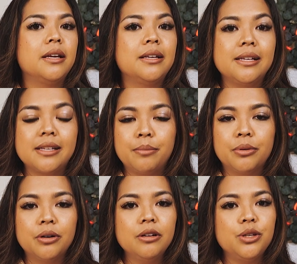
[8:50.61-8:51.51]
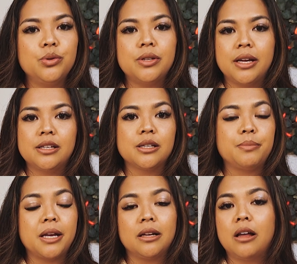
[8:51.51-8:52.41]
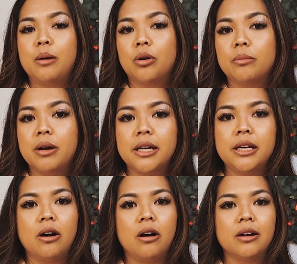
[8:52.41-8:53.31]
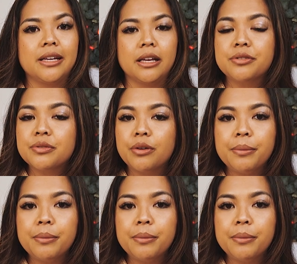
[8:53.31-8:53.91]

in December, you tend to spend a lot more money on gifts for